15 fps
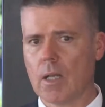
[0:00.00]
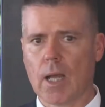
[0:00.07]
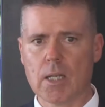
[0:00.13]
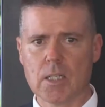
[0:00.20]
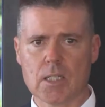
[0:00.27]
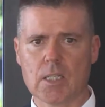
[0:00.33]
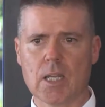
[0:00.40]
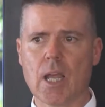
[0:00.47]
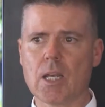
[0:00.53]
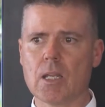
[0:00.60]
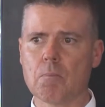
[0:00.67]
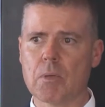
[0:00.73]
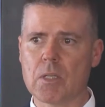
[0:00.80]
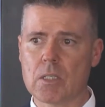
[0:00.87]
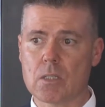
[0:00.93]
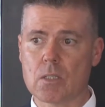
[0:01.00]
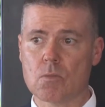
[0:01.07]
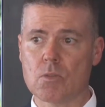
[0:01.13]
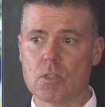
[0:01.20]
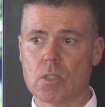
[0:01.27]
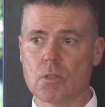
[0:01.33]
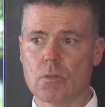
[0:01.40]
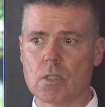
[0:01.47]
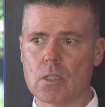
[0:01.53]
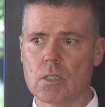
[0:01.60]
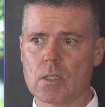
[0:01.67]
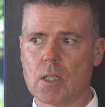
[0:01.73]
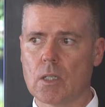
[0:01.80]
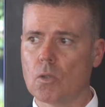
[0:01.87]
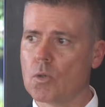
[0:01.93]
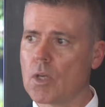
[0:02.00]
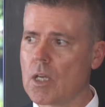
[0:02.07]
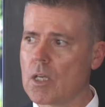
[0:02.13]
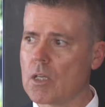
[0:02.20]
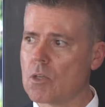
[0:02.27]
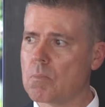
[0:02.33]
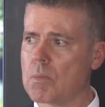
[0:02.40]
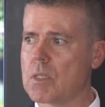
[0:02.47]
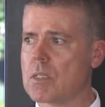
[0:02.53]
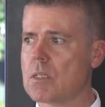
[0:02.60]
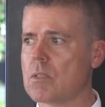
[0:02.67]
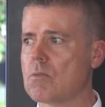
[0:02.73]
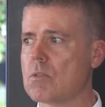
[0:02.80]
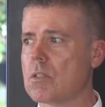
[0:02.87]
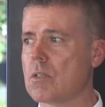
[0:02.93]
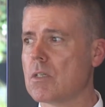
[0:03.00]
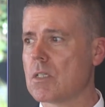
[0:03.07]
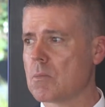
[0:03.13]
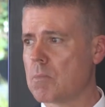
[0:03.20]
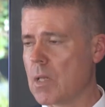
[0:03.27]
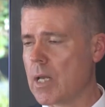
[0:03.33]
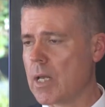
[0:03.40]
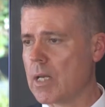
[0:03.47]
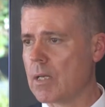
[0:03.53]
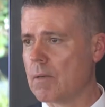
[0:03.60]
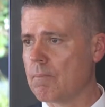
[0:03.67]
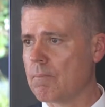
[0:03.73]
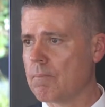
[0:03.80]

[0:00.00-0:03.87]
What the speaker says: understanding business resilience and looking at your business resilience planning.